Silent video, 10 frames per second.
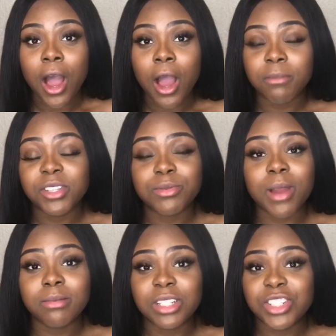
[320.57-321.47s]

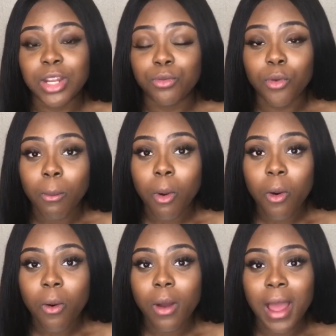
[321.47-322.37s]
Subscribe to the channel for
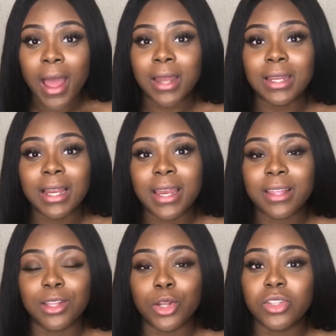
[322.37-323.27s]
more, and click
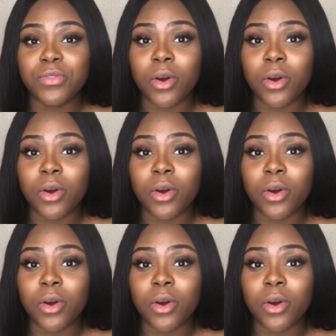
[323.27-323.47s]
the